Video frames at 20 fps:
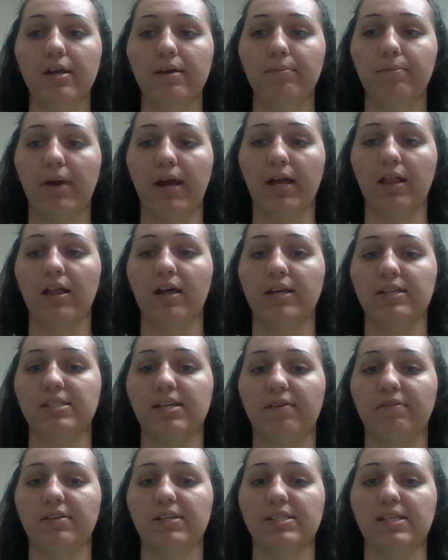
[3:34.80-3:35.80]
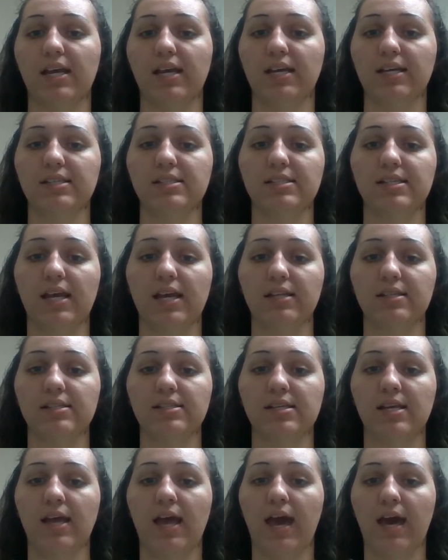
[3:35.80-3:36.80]
my clients have to sign
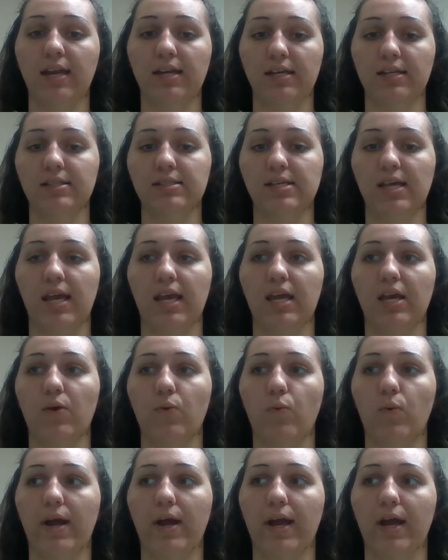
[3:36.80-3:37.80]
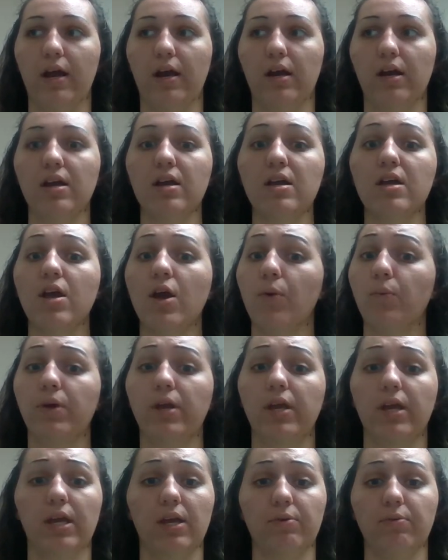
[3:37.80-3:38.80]
consents at intake, where
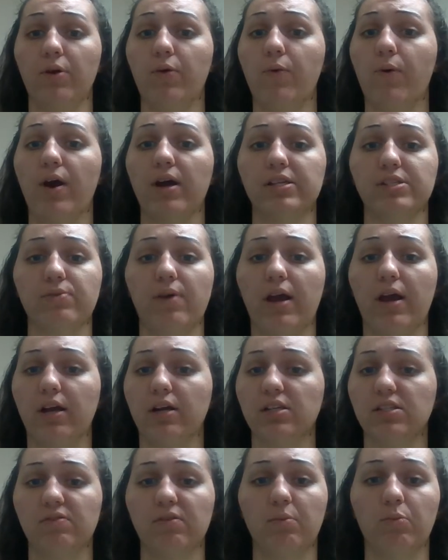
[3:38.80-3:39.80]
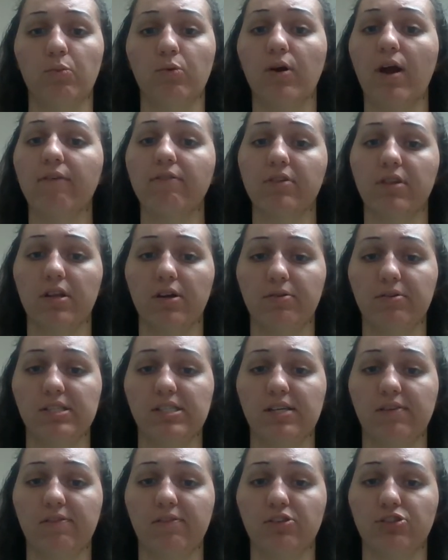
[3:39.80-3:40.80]
we can request records from wherever they're
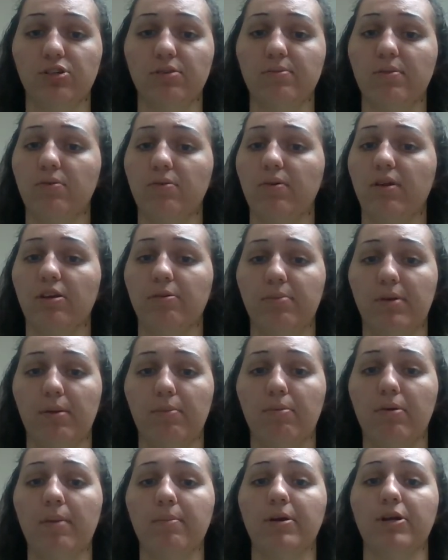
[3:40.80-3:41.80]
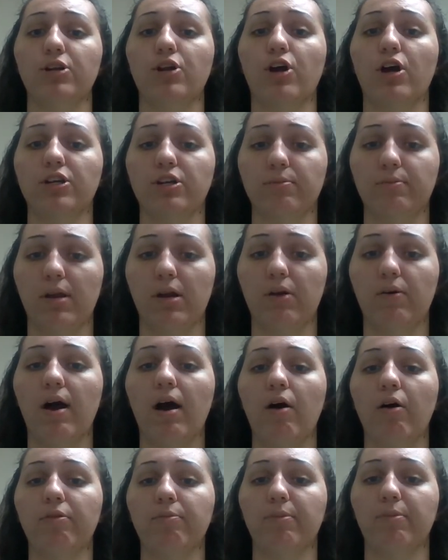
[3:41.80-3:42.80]
receiving treatment, whether it be a primary doctor, mental
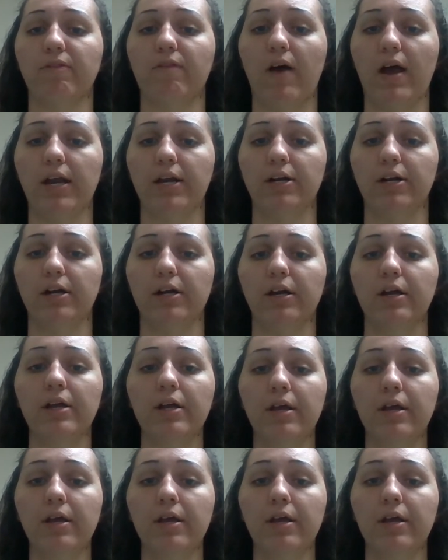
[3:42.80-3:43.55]
health provider,